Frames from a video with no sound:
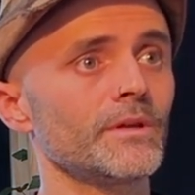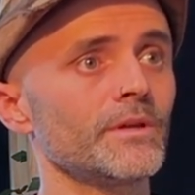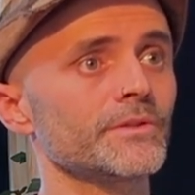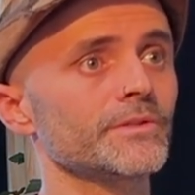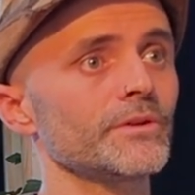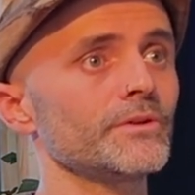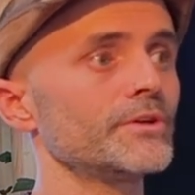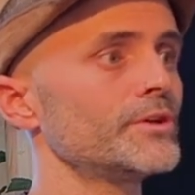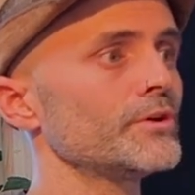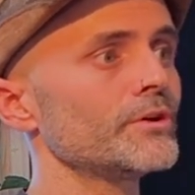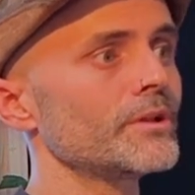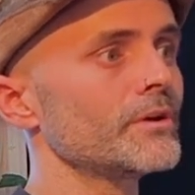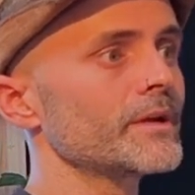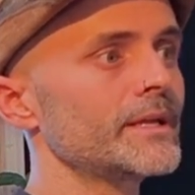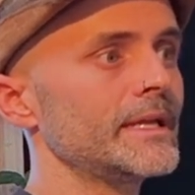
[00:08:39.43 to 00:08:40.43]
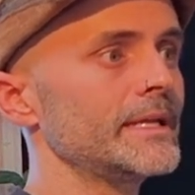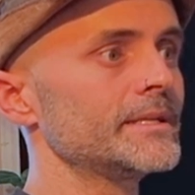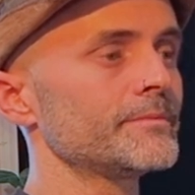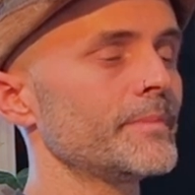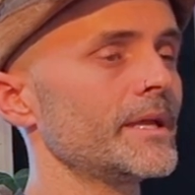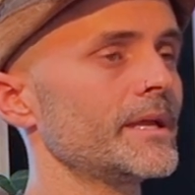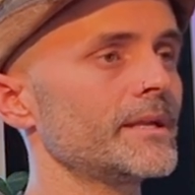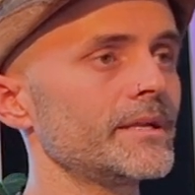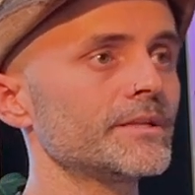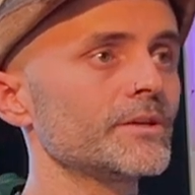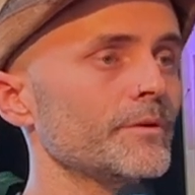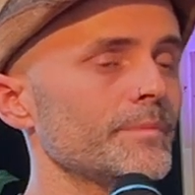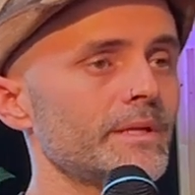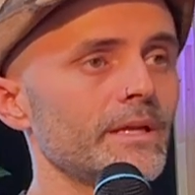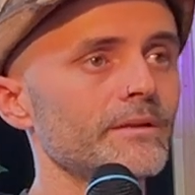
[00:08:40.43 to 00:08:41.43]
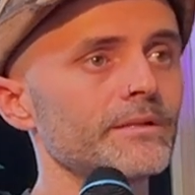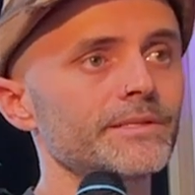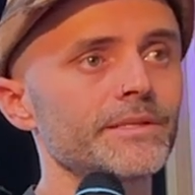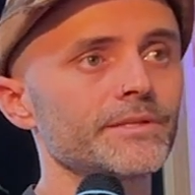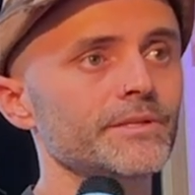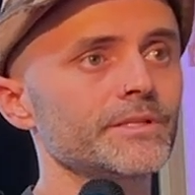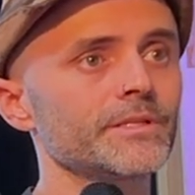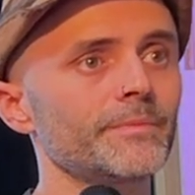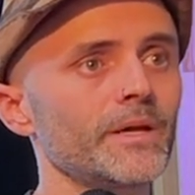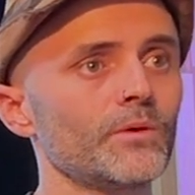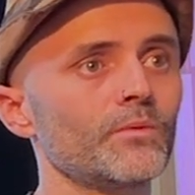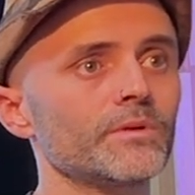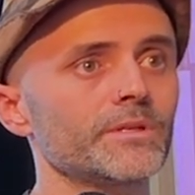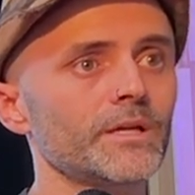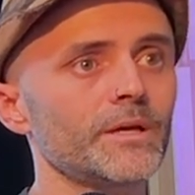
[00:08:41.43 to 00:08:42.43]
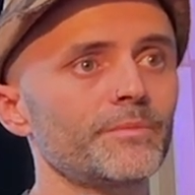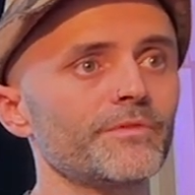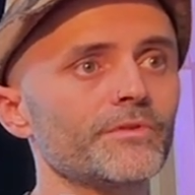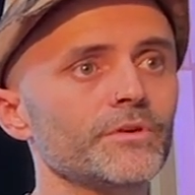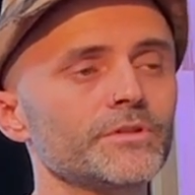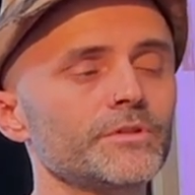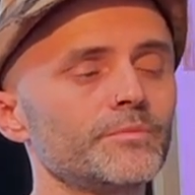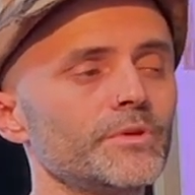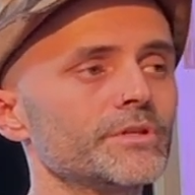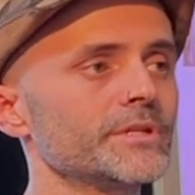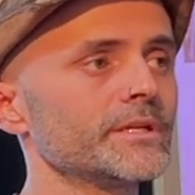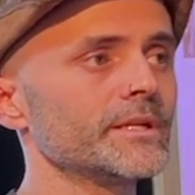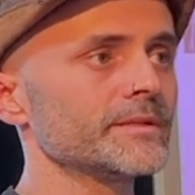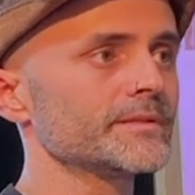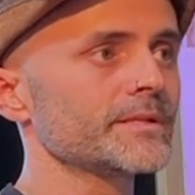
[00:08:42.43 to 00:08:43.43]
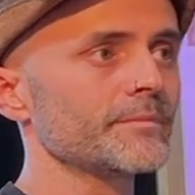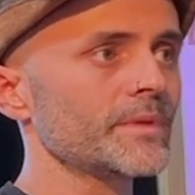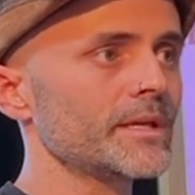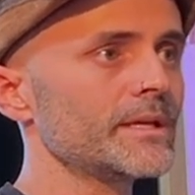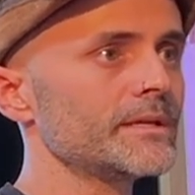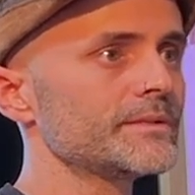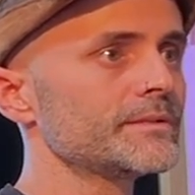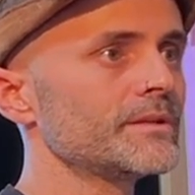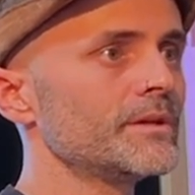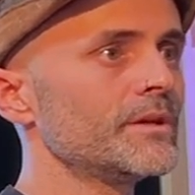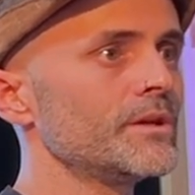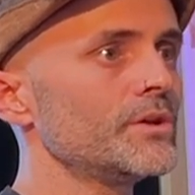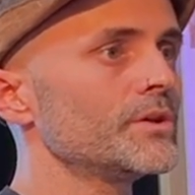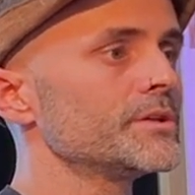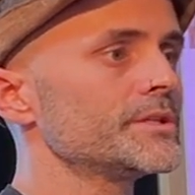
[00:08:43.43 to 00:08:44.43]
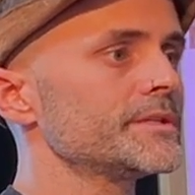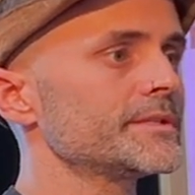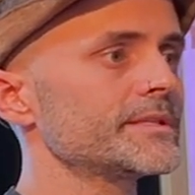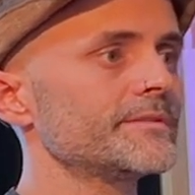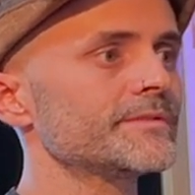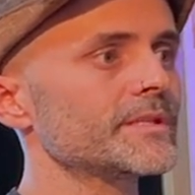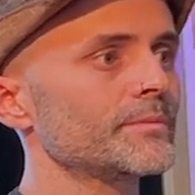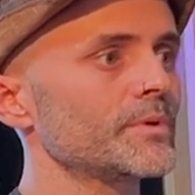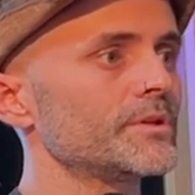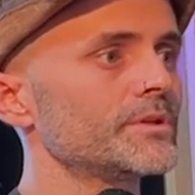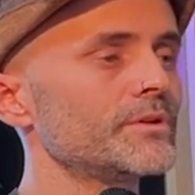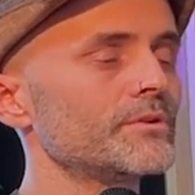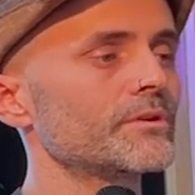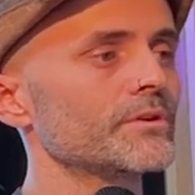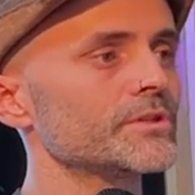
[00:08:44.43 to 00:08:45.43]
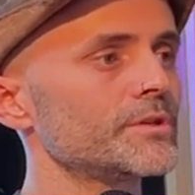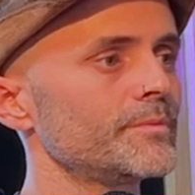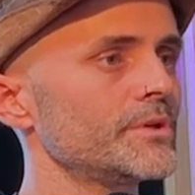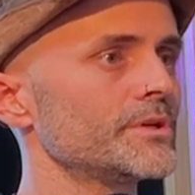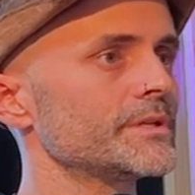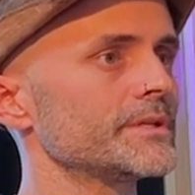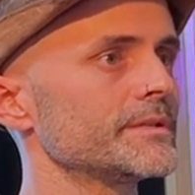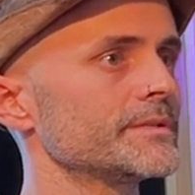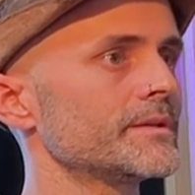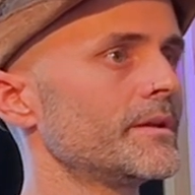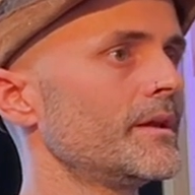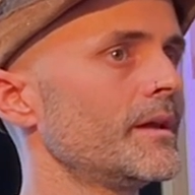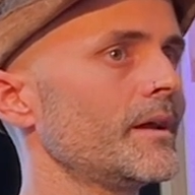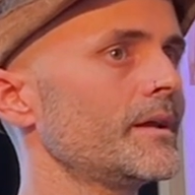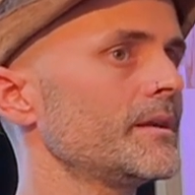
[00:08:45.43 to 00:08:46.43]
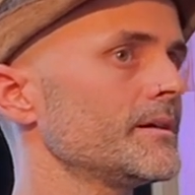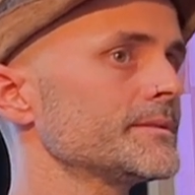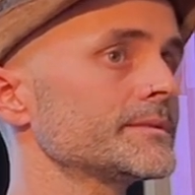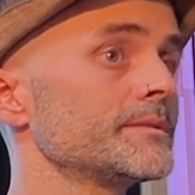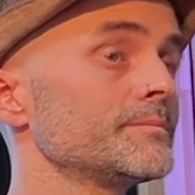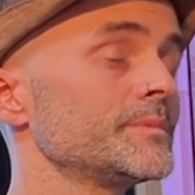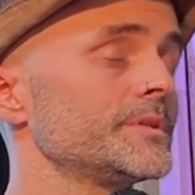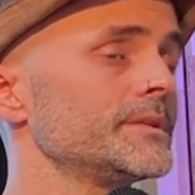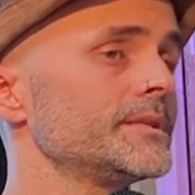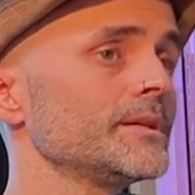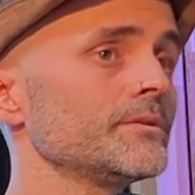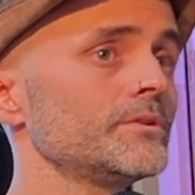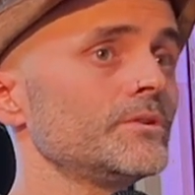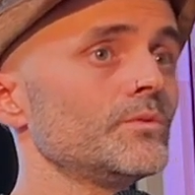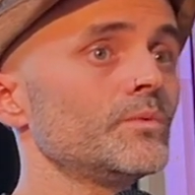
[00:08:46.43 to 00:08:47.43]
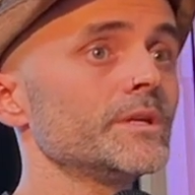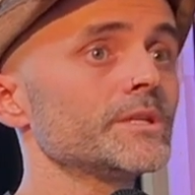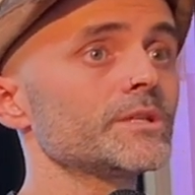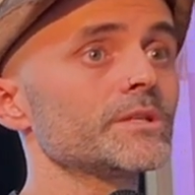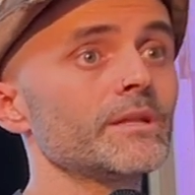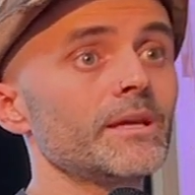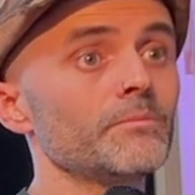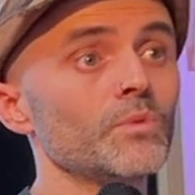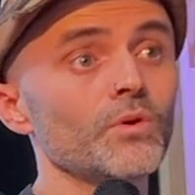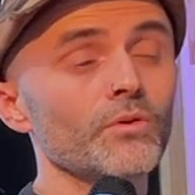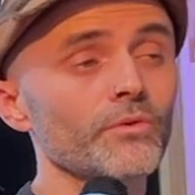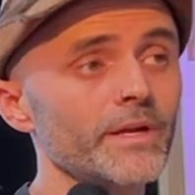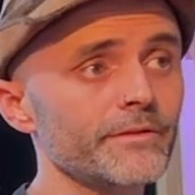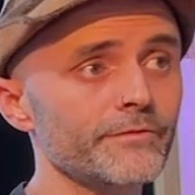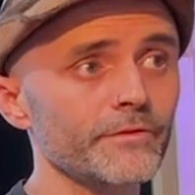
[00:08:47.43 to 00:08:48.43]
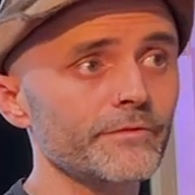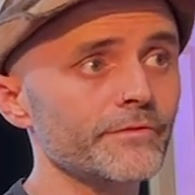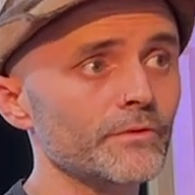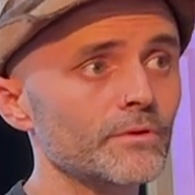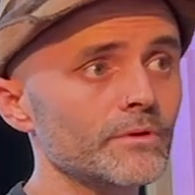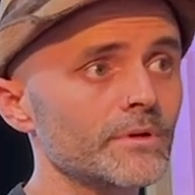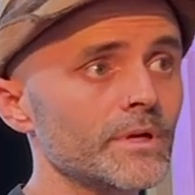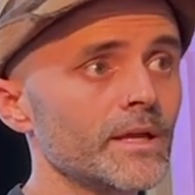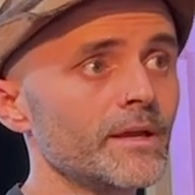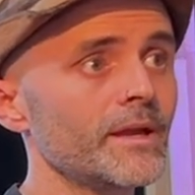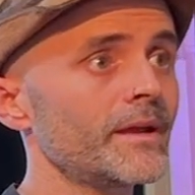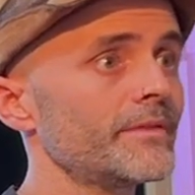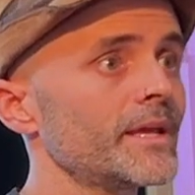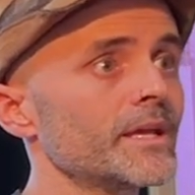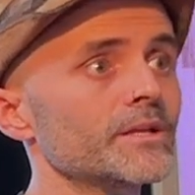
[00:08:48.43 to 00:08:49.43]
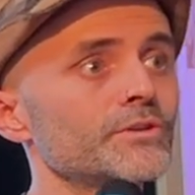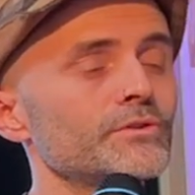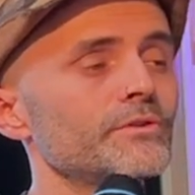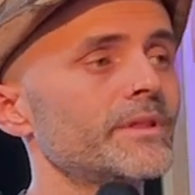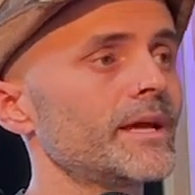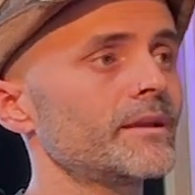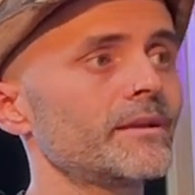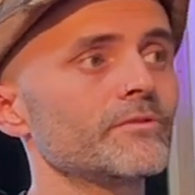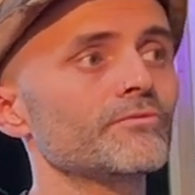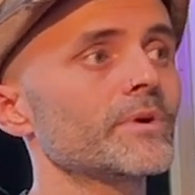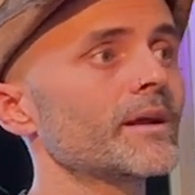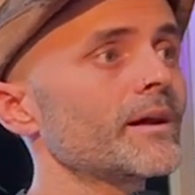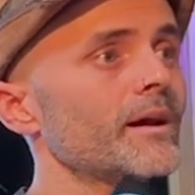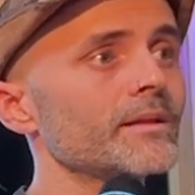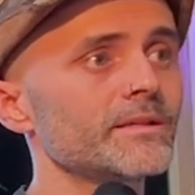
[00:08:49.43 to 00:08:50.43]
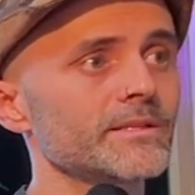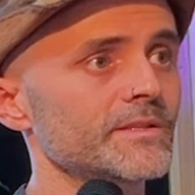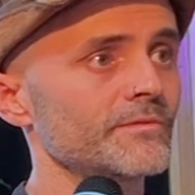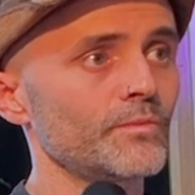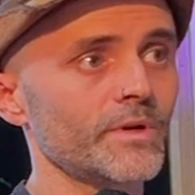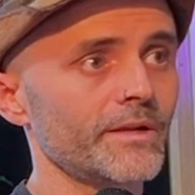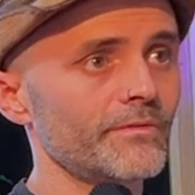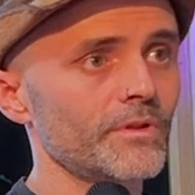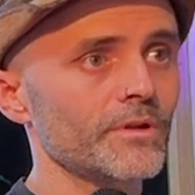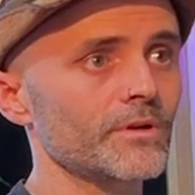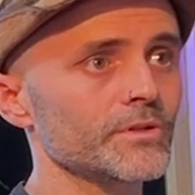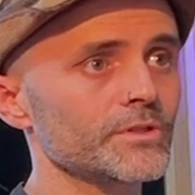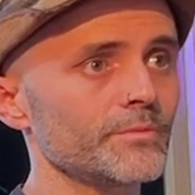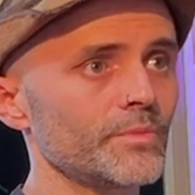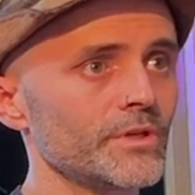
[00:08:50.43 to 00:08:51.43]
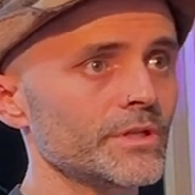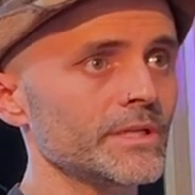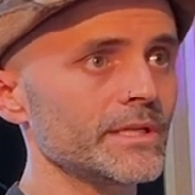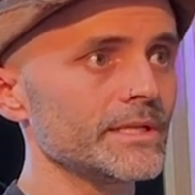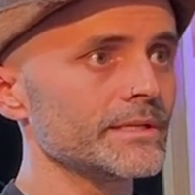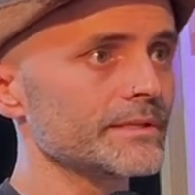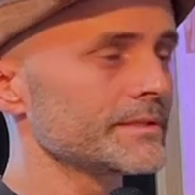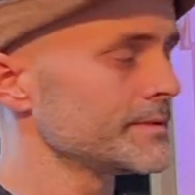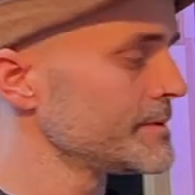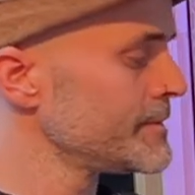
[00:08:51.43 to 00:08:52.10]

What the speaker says: So you no longer need to make any top-down decisions about what type of contribution something is. You can just give someone 2 contributions and ask them to tell you which they're more grateful for, and they can do that regardless of whatever the contribution is.